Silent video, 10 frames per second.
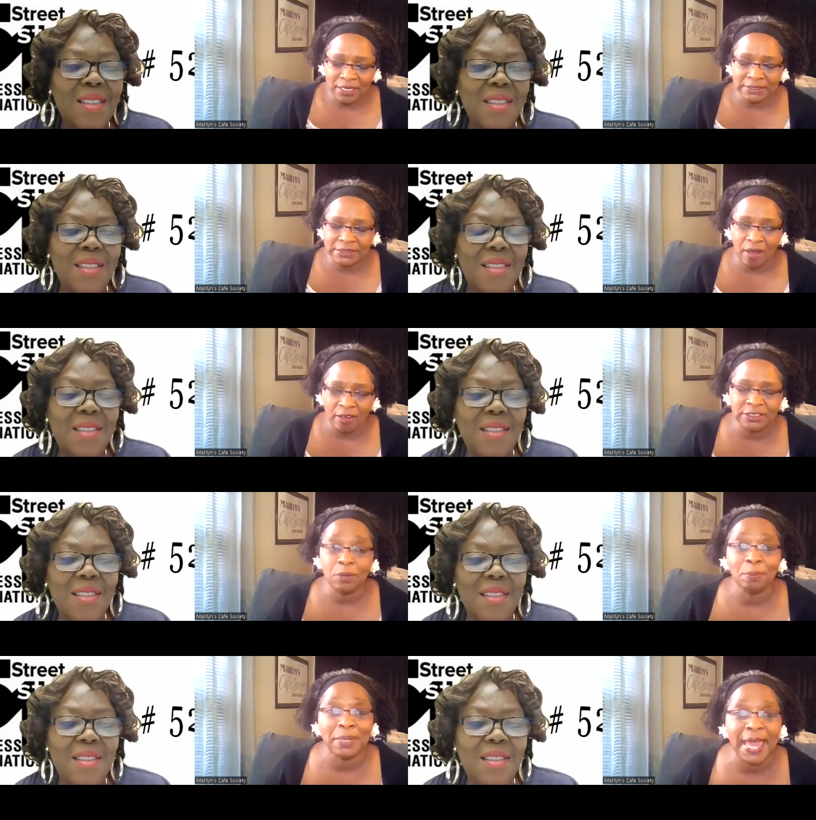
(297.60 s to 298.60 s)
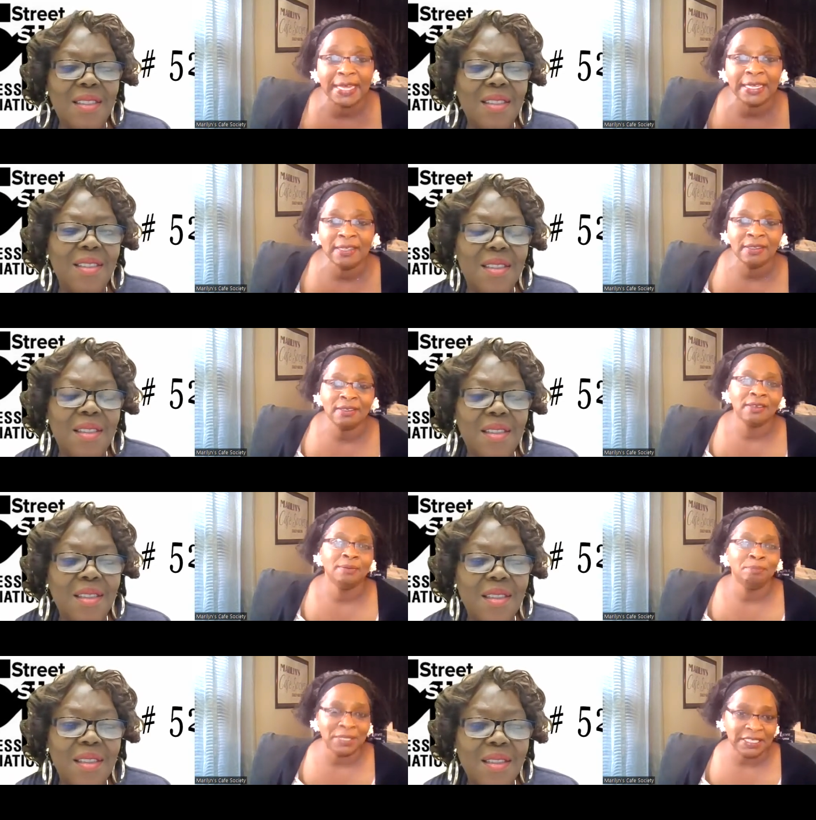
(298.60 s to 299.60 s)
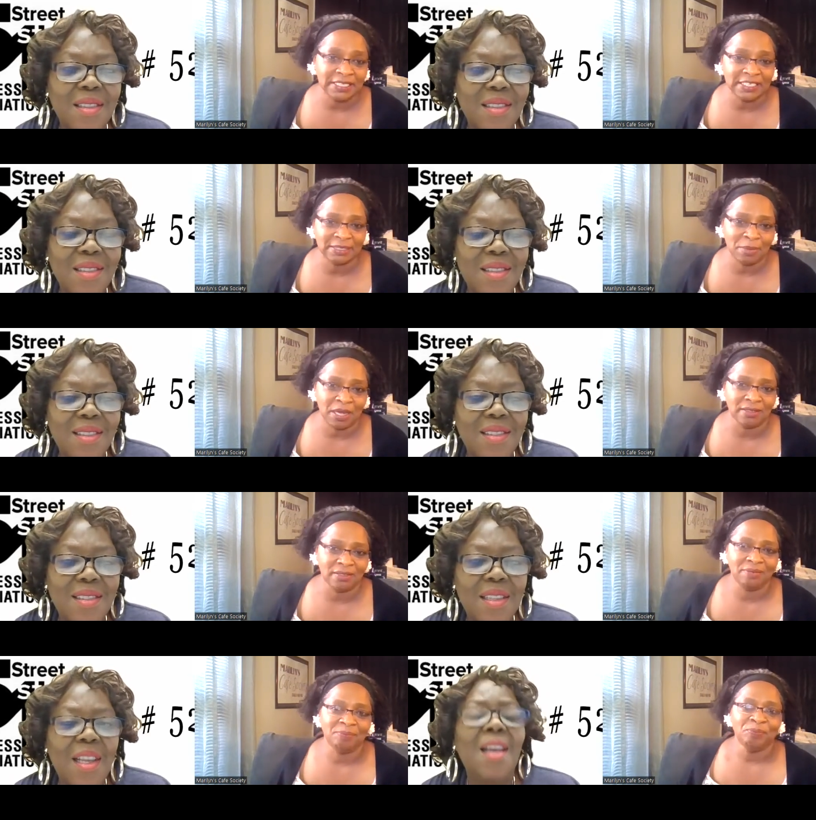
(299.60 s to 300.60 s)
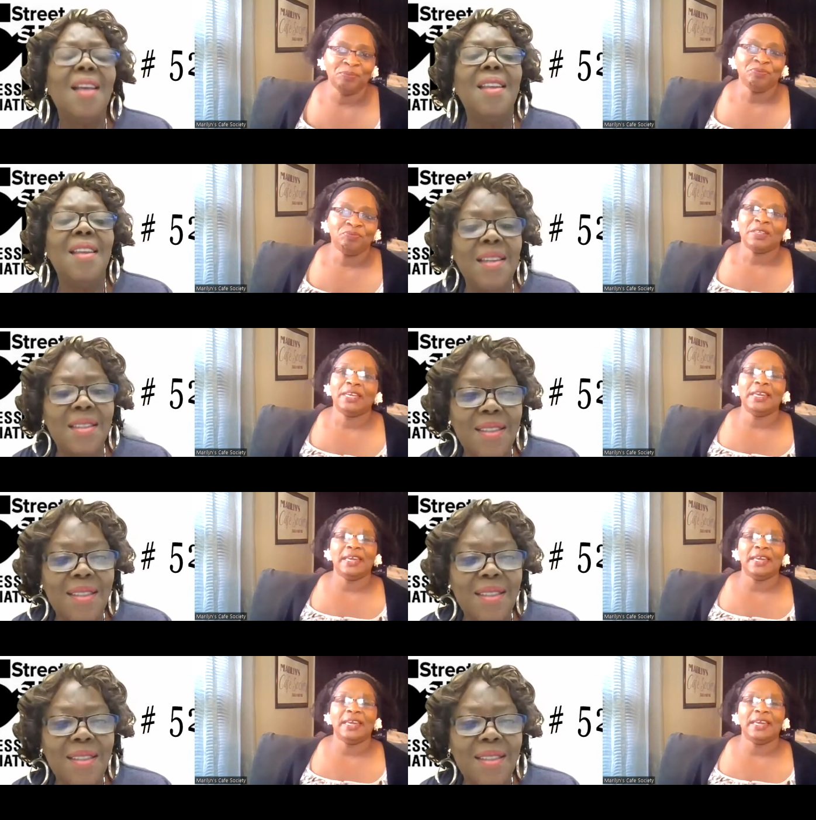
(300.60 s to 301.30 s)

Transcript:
Speaker 1: it's also Black Business Month. Yes.